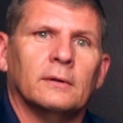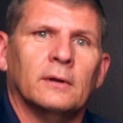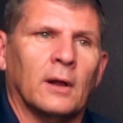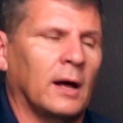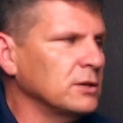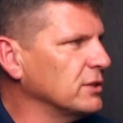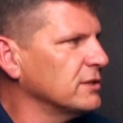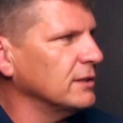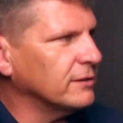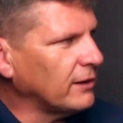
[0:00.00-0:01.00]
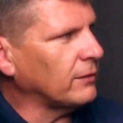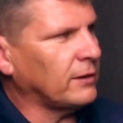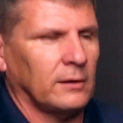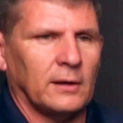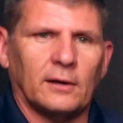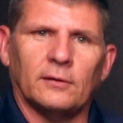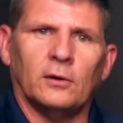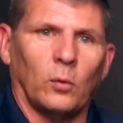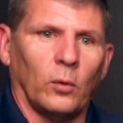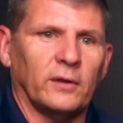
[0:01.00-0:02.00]
They're not just in South Carolina, they're
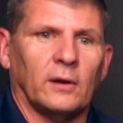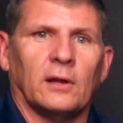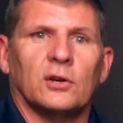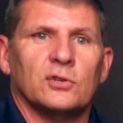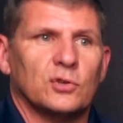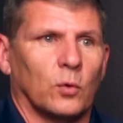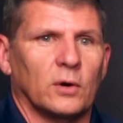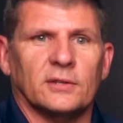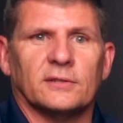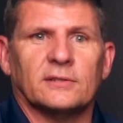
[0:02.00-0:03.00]
in North Carolina, Georgia,